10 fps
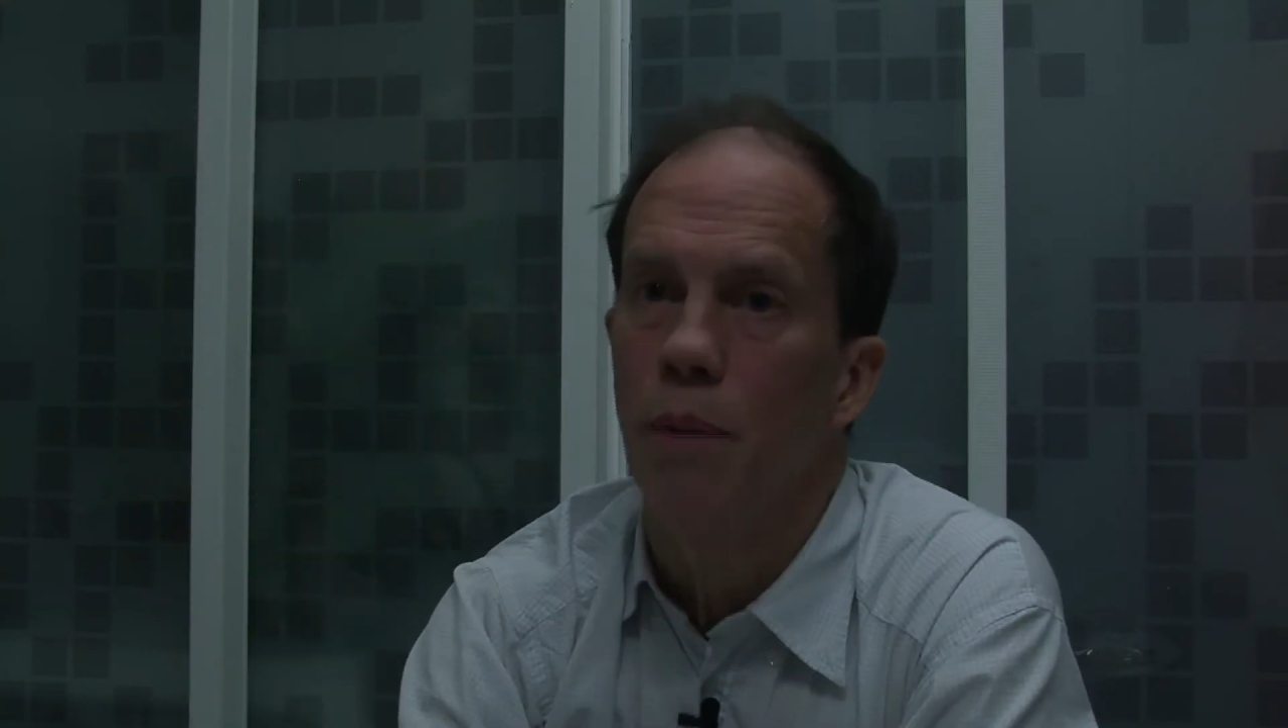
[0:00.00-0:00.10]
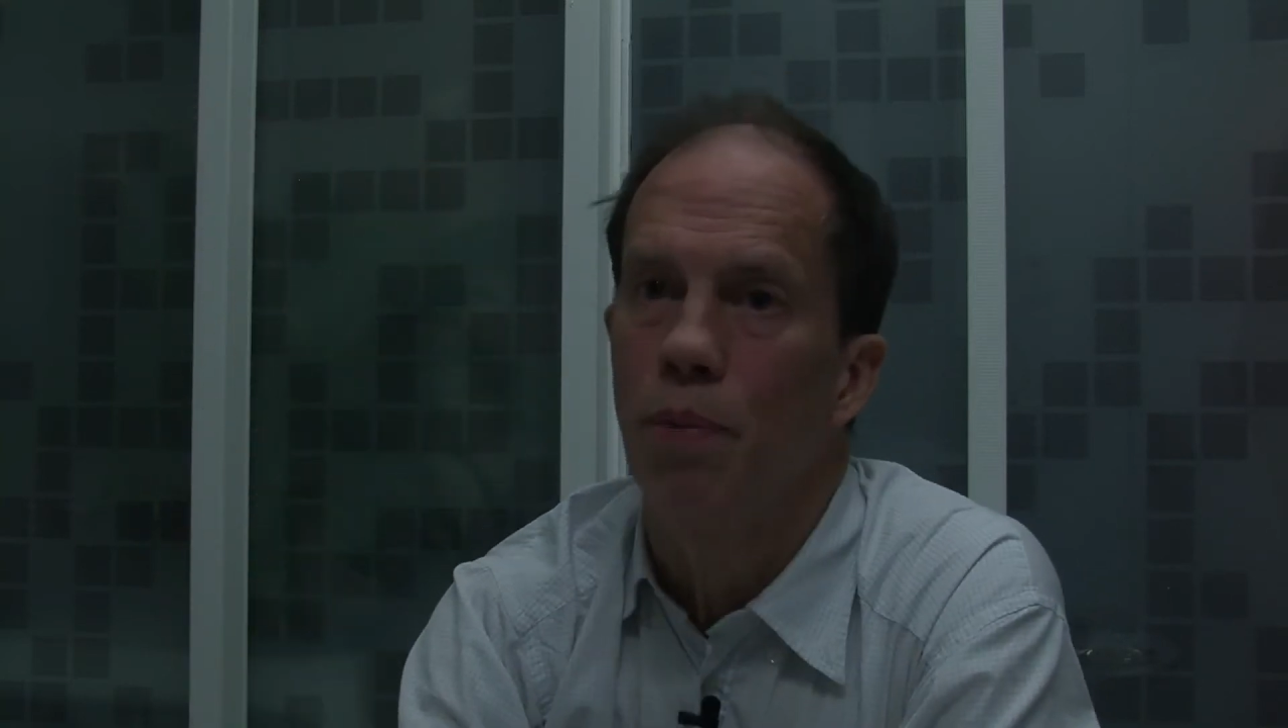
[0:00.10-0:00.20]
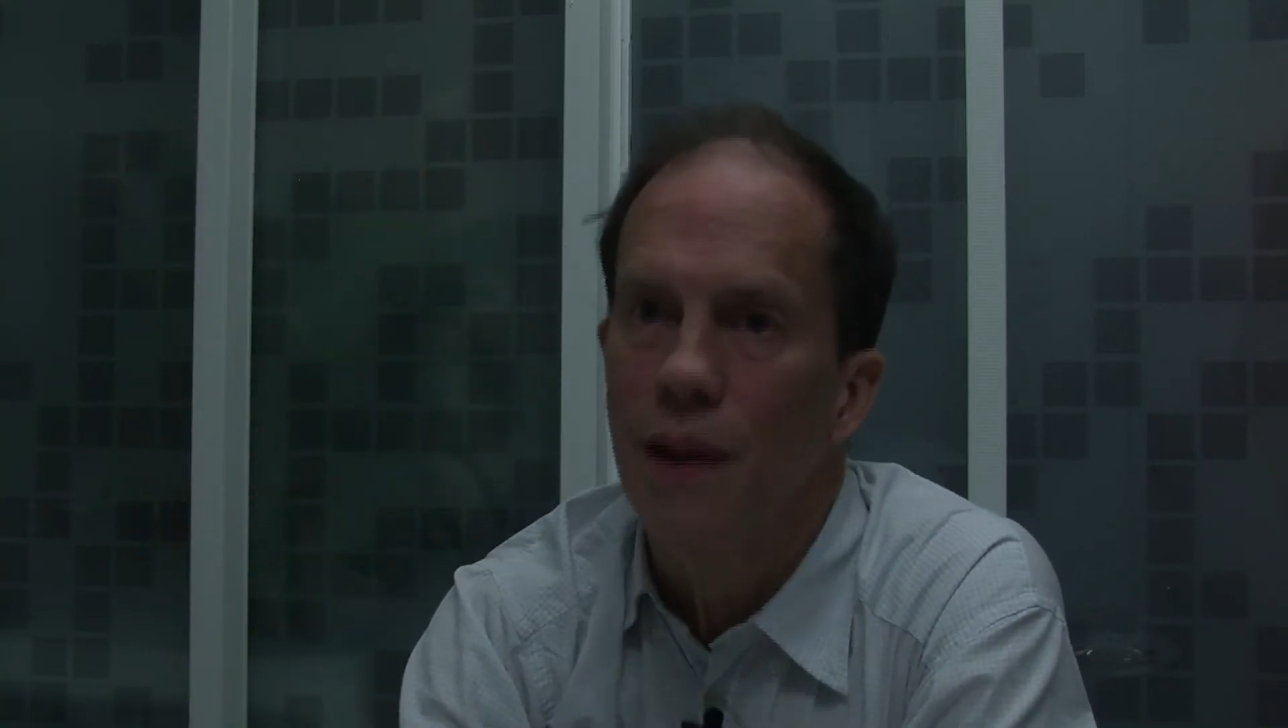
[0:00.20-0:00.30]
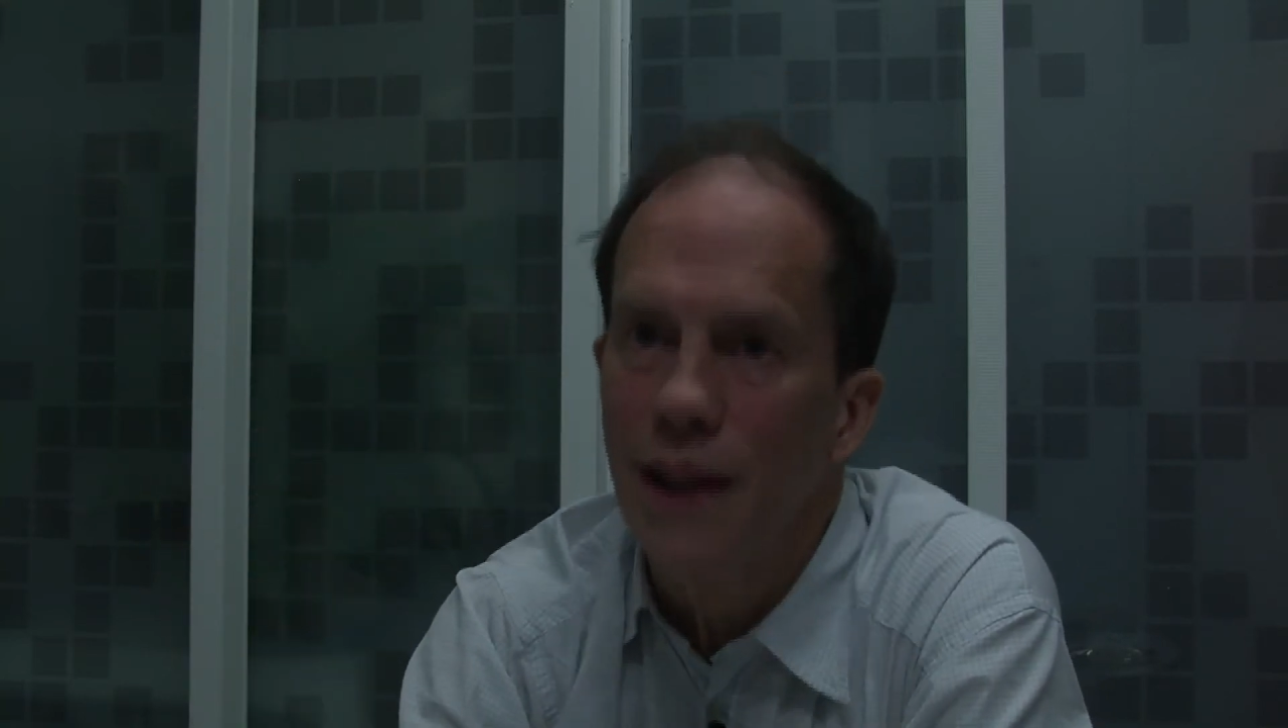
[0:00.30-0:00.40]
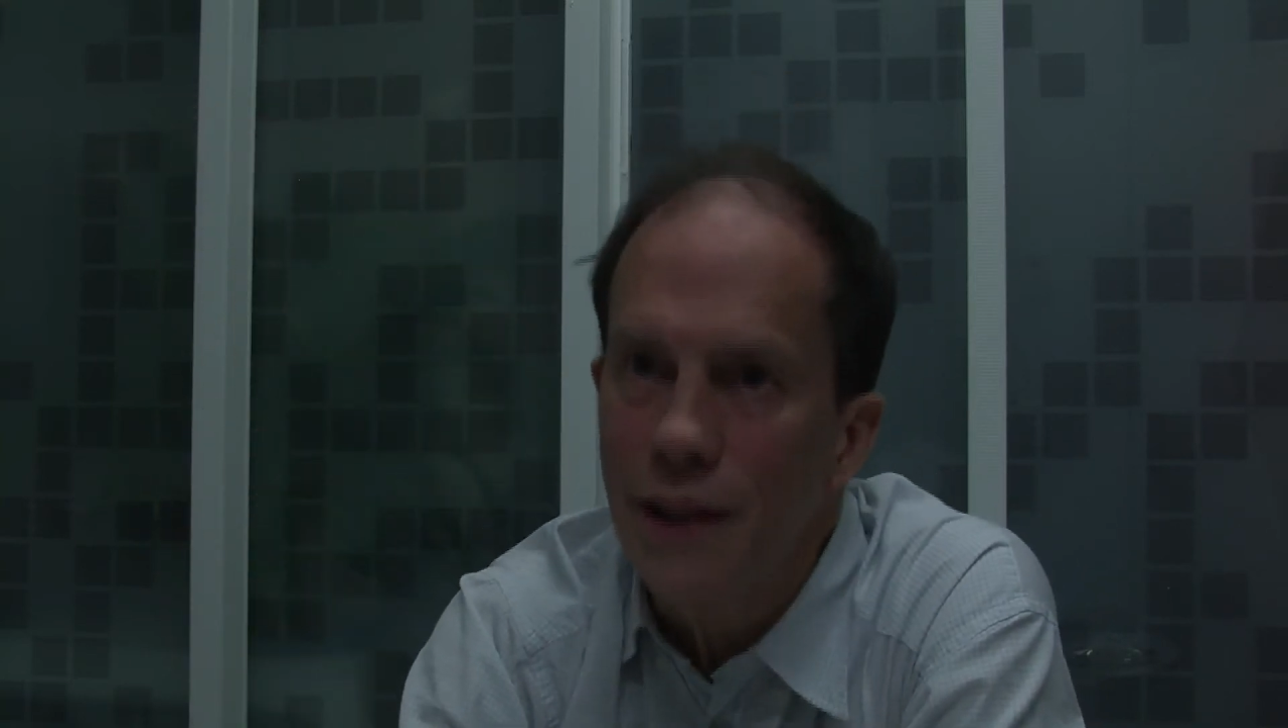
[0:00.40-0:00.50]

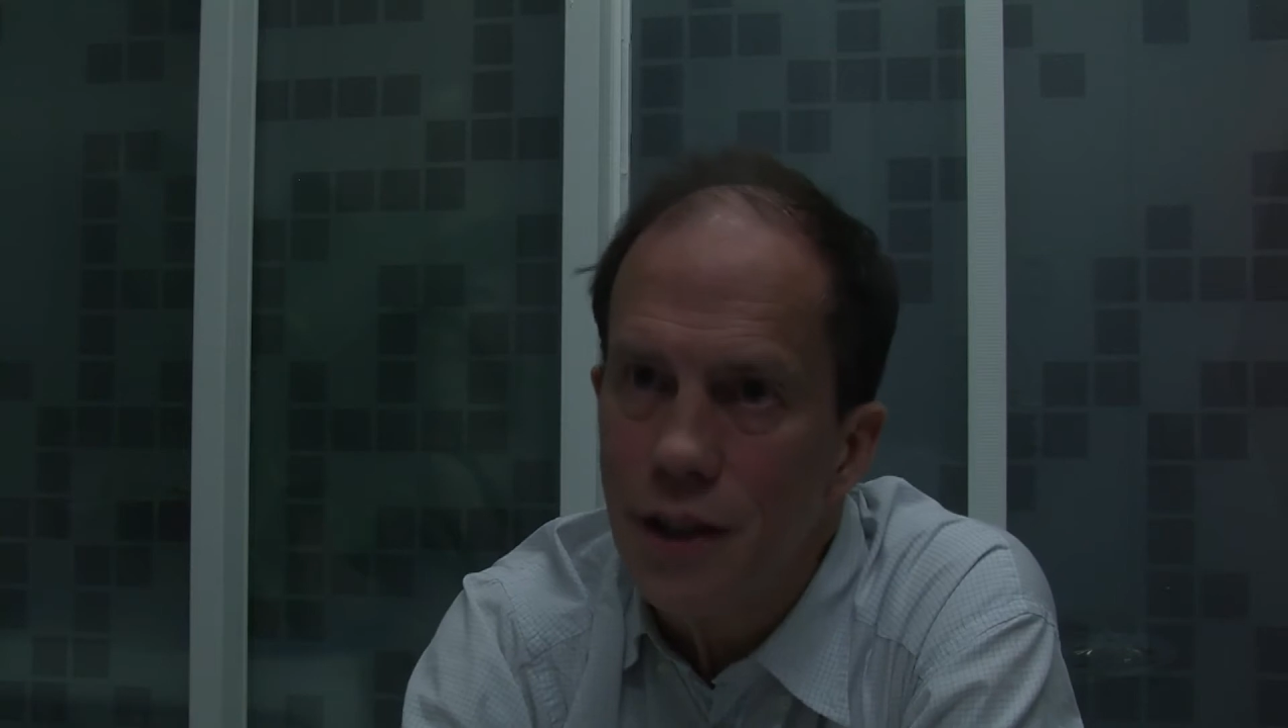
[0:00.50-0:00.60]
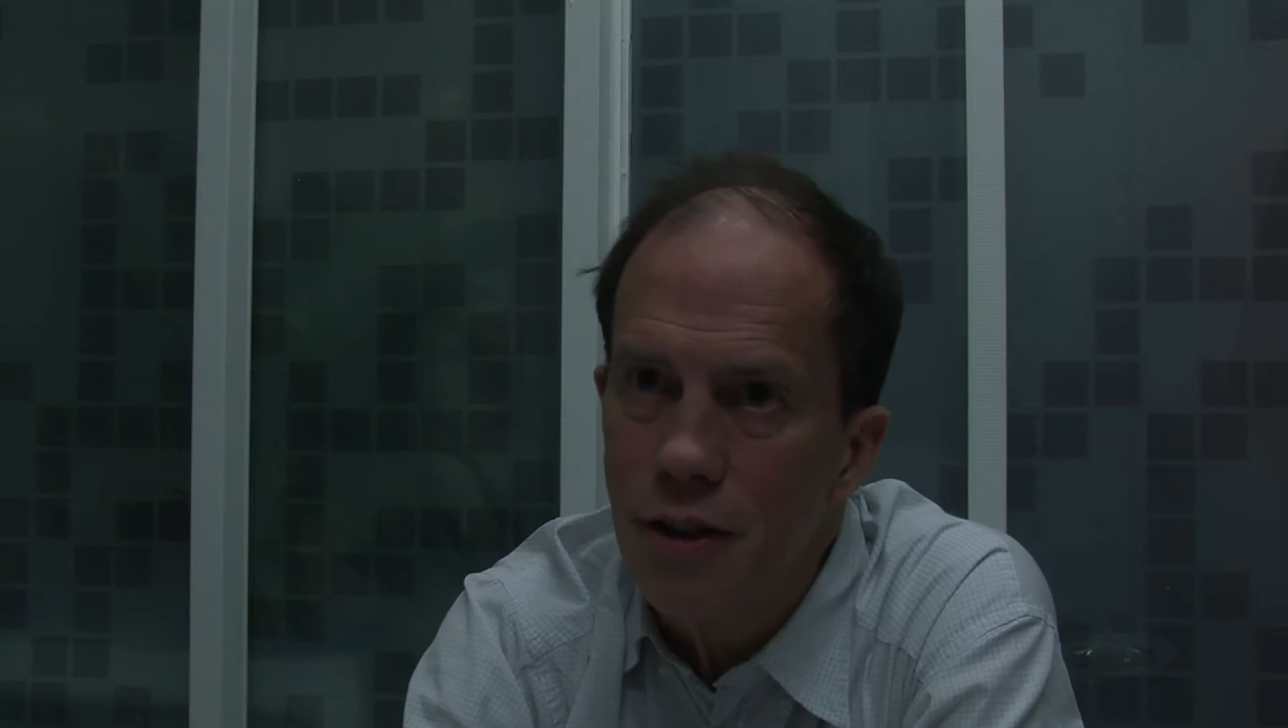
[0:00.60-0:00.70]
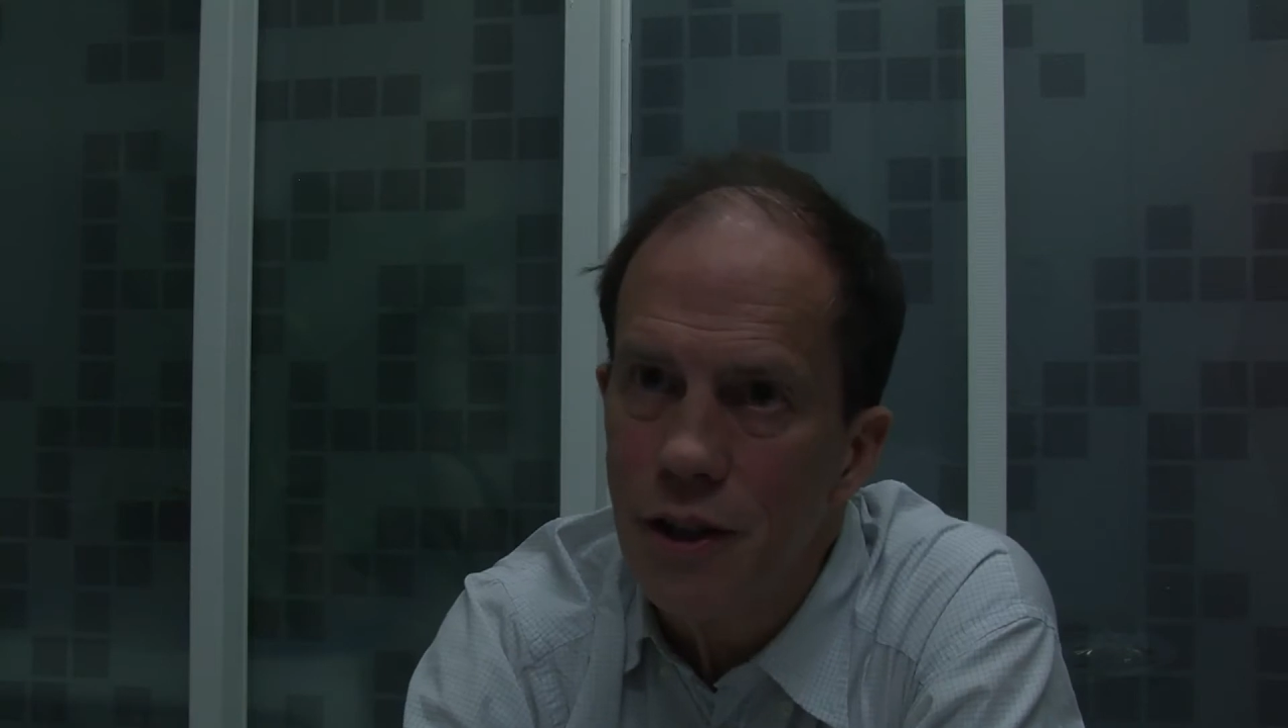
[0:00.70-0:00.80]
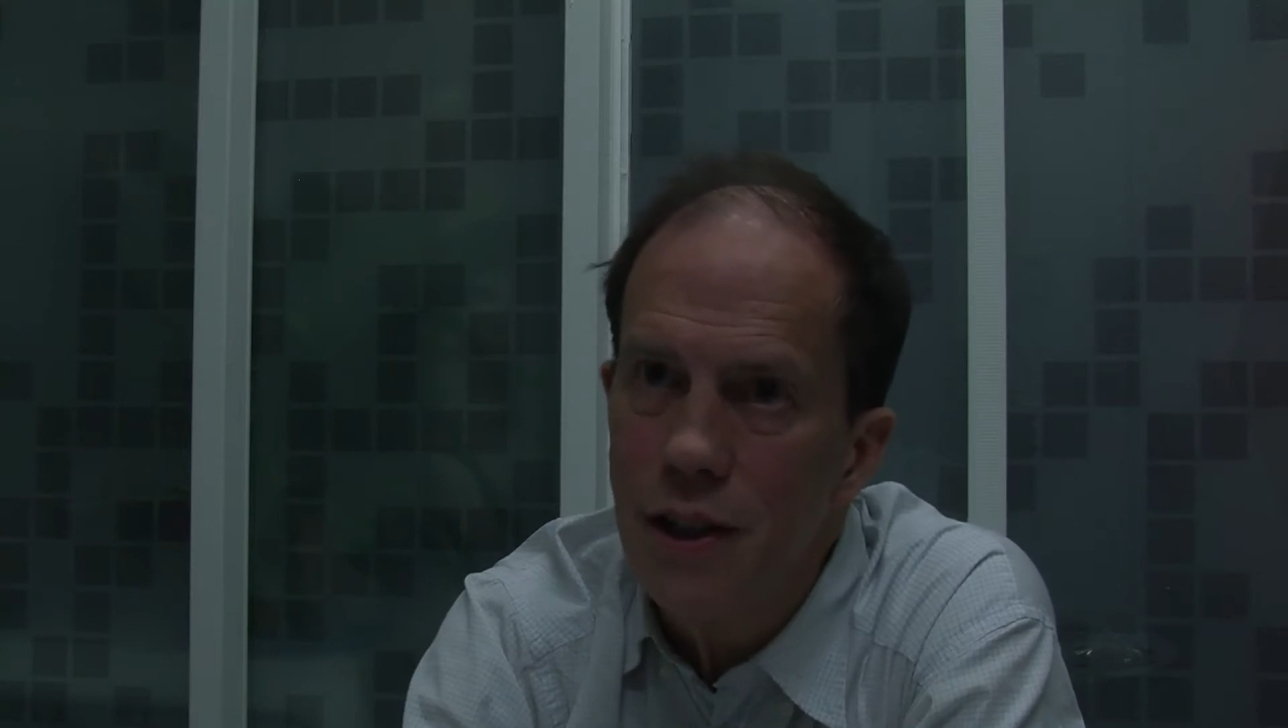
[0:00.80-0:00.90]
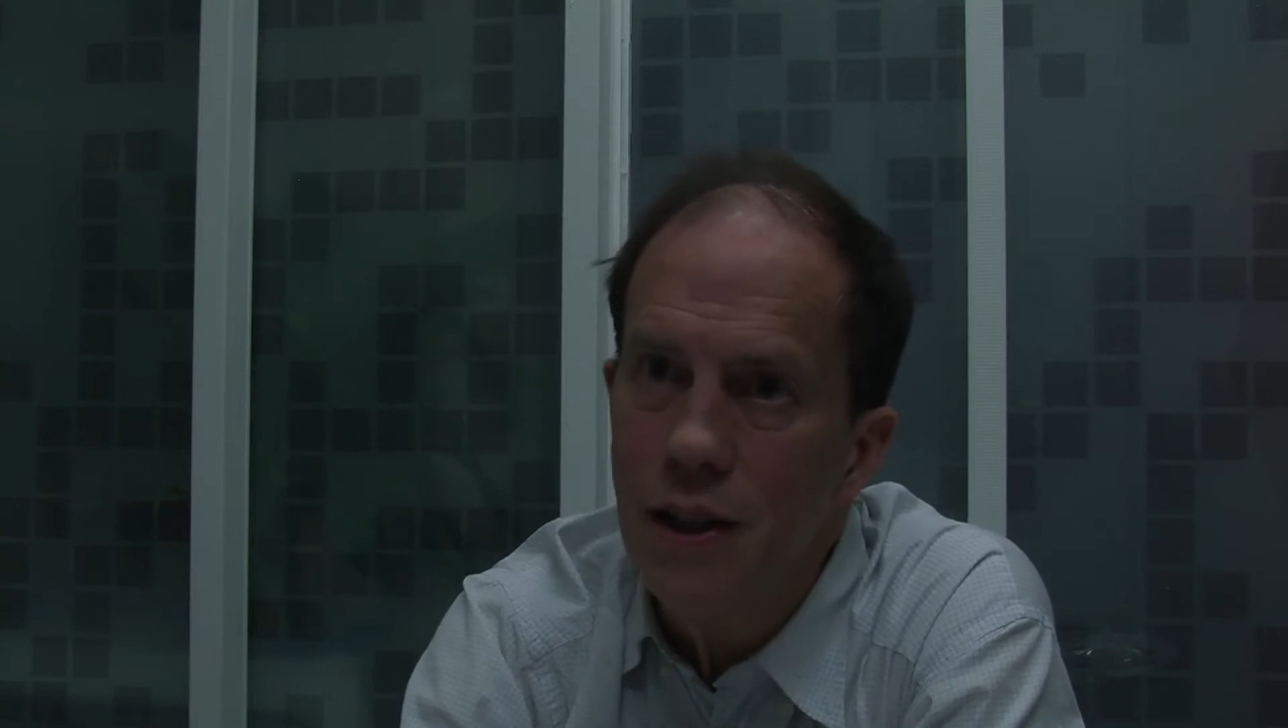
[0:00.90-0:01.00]

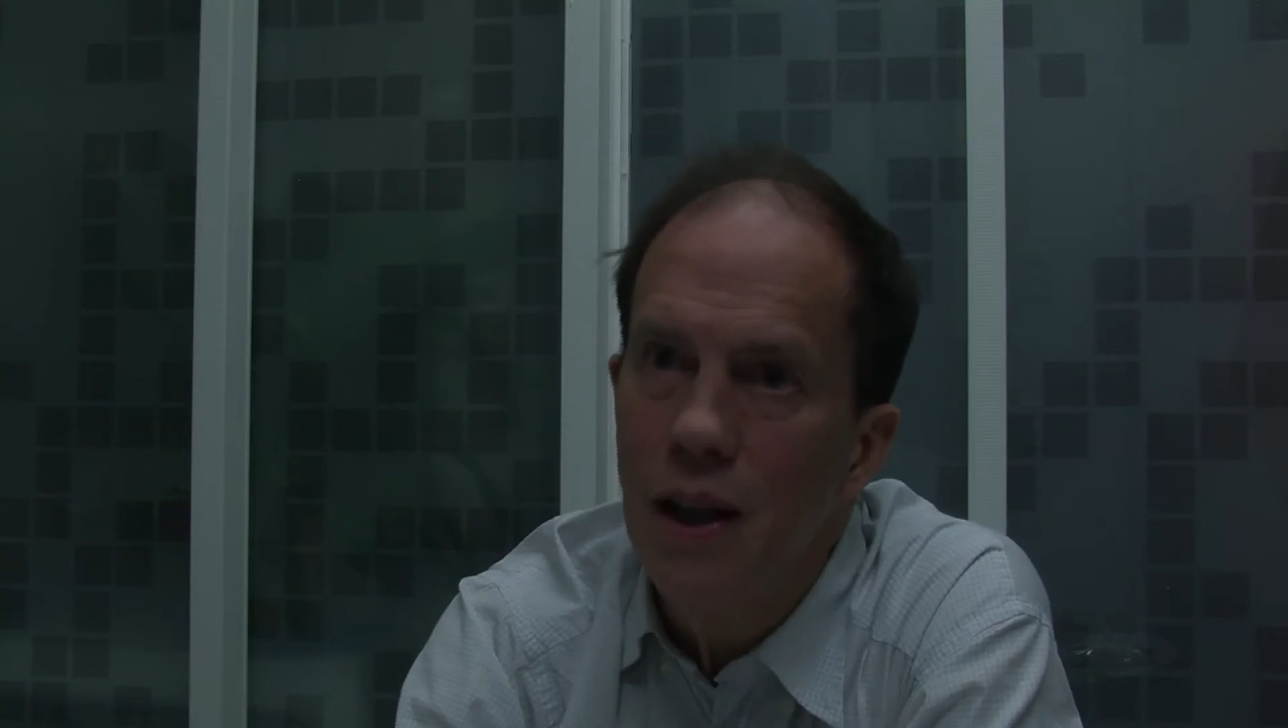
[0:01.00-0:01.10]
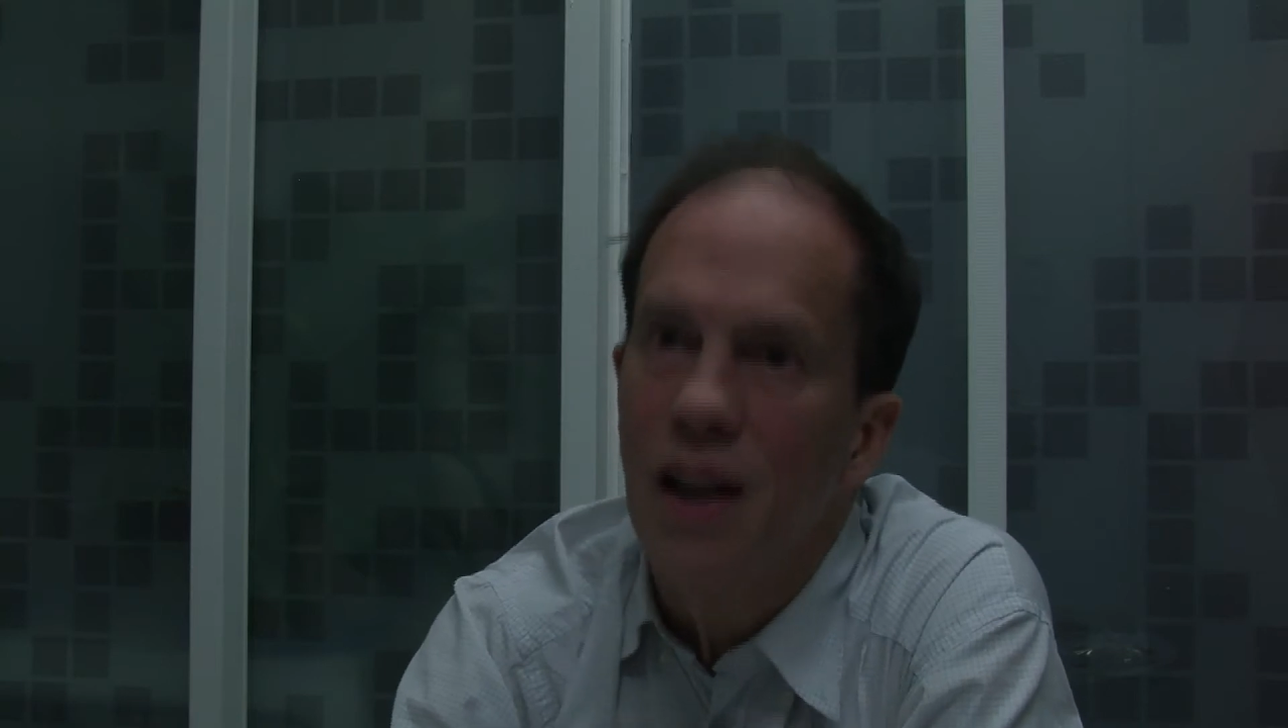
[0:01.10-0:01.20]
planetary,